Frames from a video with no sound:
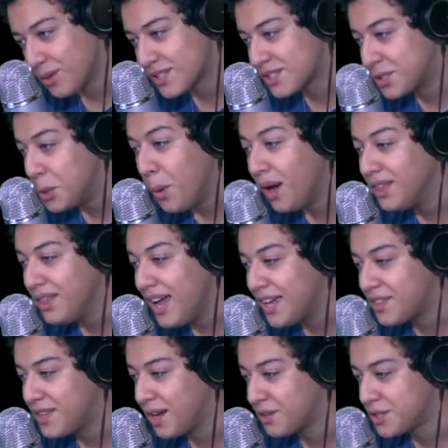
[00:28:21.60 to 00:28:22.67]
was so
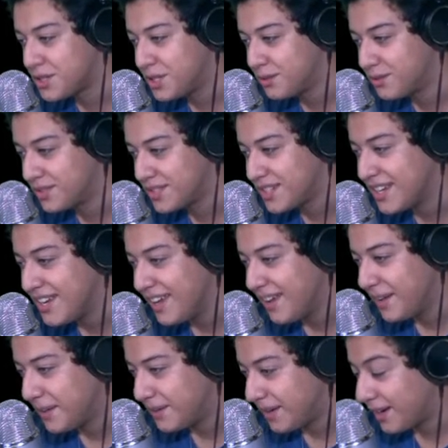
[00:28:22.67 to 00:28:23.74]
unlike the other students.
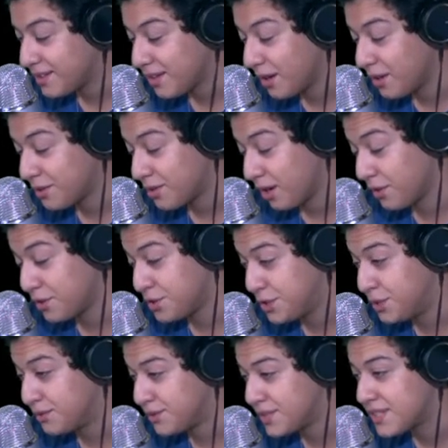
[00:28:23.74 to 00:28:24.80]
A
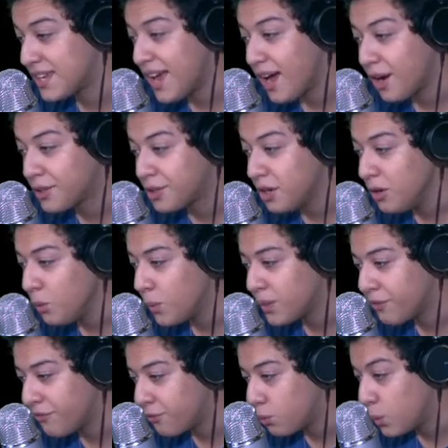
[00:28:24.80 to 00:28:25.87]
girl
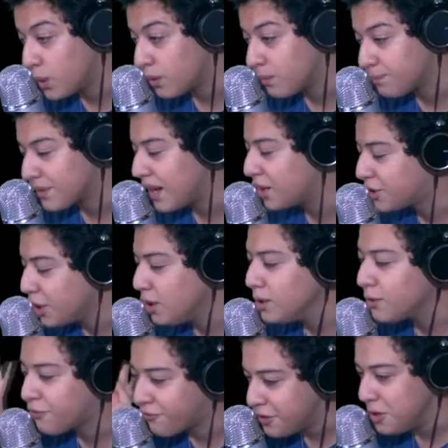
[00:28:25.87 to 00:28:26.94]

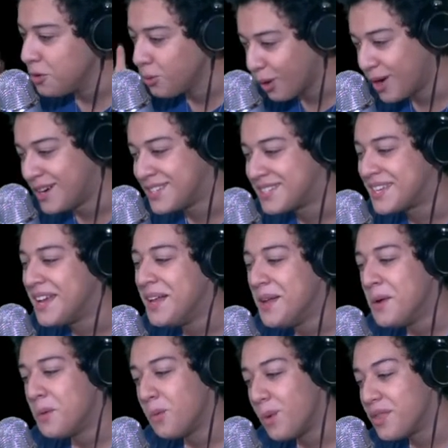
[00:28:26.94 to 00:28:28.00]
of few words,
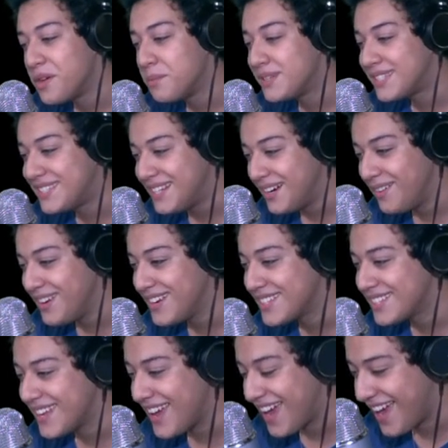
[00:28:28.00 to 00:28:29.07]
with a
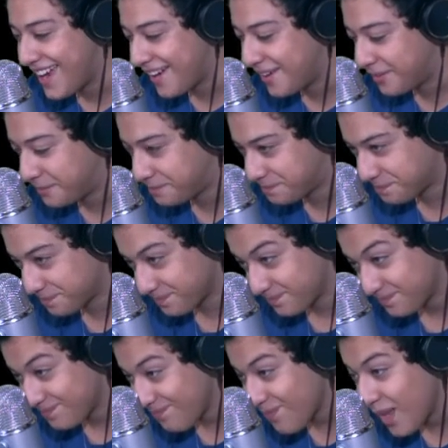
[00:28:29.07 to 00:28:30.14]
mysterious air,
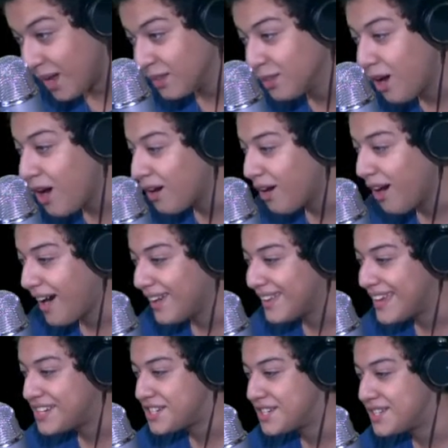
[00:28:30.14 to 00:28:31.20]
long
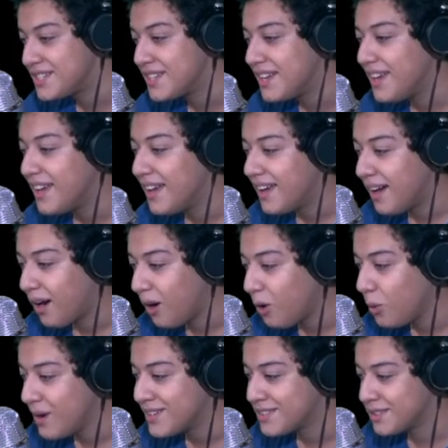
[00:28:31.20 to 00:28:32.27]
eyelashes,
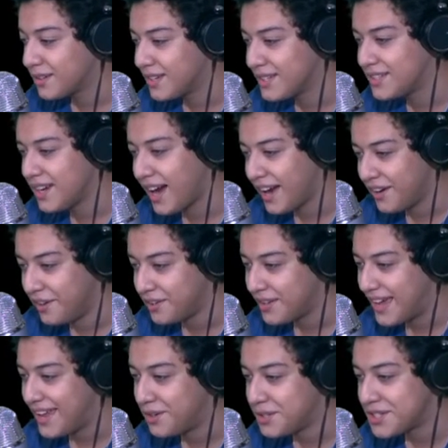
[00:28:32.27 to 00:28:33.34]
always looking tired,
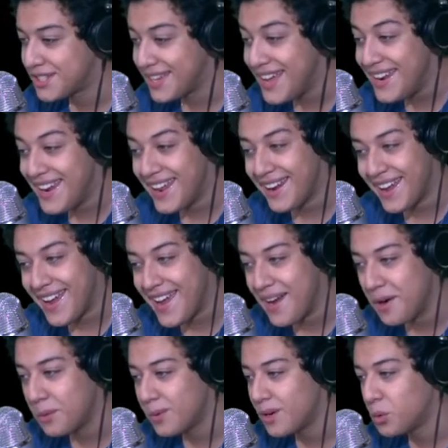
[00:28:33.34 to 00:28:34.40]
and her skin and
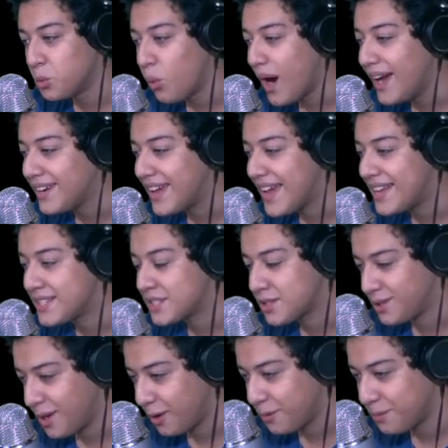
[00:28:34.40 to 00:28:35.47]
hair were white as
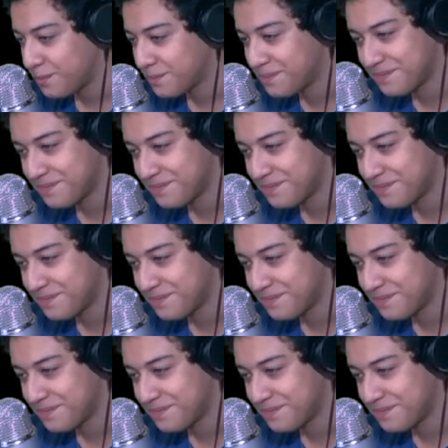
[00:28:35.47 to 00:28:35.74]
snow.